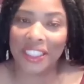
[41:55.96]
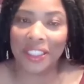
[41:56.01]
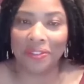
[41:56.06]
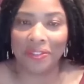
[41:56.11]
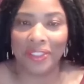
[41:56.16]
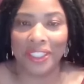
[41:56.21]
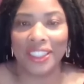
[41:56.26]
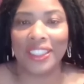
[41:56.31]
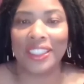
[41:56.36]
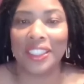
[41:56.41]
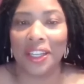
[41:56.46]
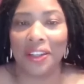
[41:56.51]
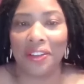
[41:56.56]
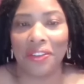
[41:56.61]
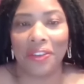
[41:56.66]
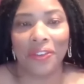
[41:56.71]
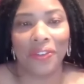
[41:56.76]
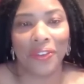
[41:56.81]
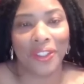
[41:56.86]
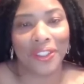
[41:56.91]
sentiments of
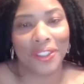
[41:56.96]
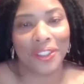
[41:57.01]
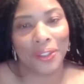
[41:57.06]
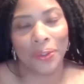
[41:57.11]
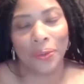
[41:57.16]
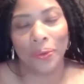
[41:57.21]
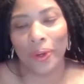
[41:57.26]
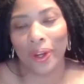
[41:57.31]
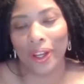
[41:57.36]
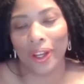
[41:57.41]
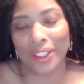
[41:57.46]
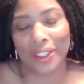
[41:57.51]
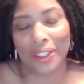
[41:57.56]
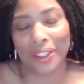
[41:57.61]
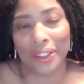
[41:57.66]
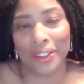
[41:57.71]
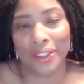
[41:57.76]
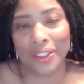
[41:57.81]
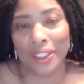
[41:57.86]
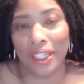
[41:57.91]
the first two
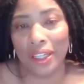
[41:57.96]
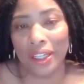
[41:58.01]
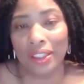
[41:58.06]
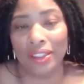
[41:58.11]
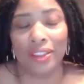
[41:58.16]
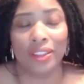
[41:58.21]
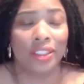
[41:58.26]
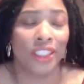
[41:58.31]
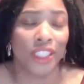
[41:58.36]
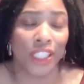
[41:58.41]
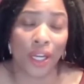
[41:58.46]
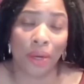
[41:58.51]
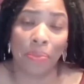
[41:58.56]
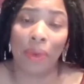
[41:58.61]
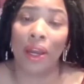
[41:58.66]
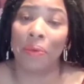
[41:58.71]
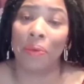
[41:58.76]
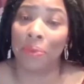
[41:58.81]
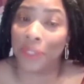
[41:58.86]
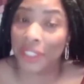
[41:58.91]
authors and share
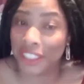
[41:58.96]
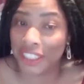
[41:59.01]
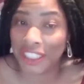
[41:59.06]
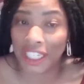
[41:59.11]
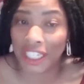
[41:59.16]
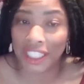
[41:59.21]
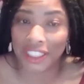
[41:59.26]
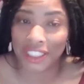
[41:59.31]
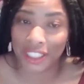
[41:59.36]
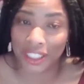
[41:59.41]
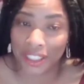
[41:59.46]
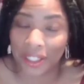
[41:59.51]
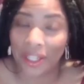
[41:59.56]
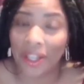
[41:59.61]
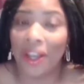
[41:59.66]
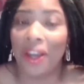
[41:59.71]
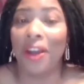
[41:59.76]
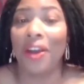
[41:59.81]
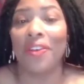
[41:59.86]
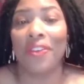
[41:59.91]
my appreciation
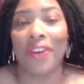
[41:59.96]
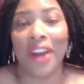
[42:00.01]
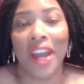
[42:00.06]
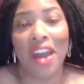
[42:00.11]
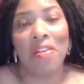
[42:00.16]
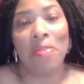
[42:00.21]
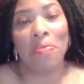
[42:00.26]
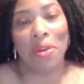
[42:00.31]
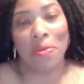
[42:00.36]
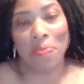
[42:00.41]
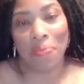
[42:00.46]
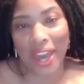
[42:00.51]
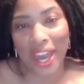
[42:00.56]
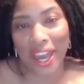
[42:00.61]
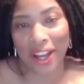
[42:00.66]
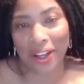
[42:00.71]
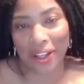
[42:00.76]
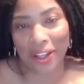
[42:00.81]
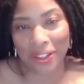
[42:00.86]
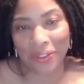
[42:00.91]
for having me
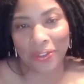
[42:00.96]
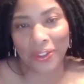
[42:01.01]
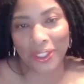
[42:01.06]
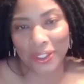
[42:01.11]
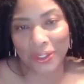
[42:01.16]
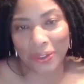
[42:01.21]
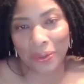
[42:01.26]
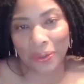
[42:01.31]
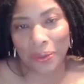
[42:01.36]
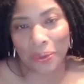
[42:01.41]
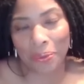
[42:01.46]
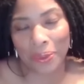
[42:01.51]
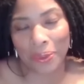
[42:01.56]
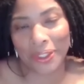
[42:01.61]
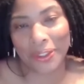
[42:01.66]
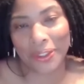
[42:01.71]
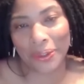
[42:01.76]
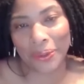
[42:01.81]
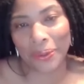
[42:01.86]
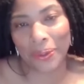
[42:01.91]
back on the virtual
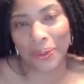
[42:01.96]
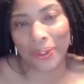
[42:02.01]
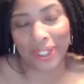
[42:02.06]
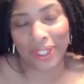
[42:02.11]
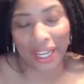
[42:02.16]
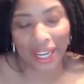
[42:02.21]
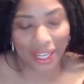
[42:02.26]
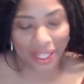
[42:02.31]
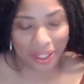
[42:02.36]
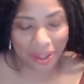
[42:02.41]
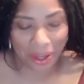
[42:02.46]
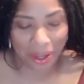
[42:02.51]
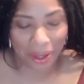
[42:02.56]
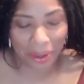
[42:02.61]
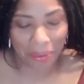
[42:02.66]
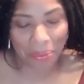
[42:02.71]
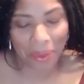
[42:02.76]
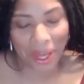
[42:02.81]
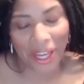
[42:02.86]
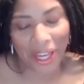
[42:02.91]
book tour and the
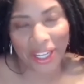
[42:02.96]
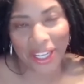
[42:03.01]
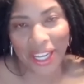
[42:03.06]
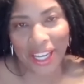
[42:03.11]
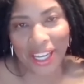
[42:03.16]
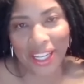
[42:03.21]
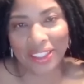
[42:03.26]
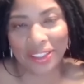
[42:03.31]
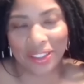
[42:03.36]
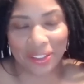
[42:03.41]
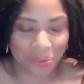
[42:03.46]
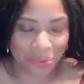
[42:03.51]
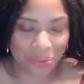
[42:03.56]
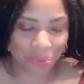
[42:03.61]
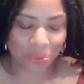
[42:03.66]
podcast.